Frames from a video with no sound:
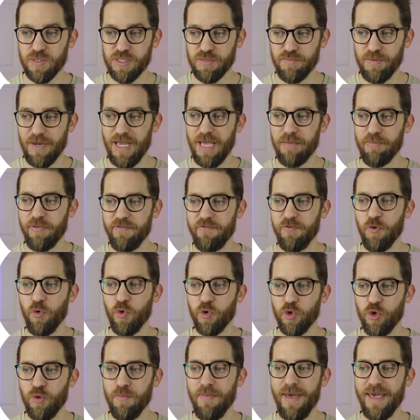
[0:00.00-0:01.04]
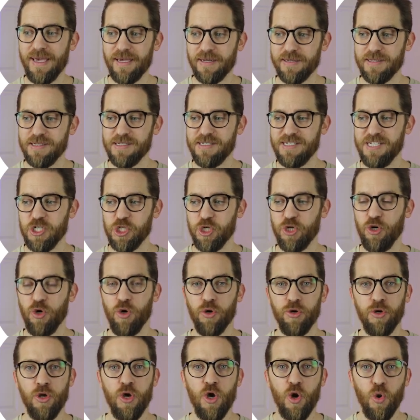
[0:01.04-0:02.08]
split before you make a decision
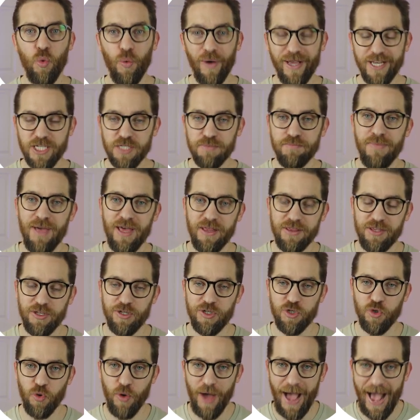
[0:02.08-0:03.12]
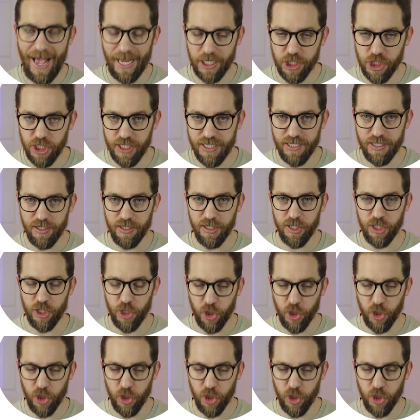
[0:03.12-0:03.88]
on which method you're actually going to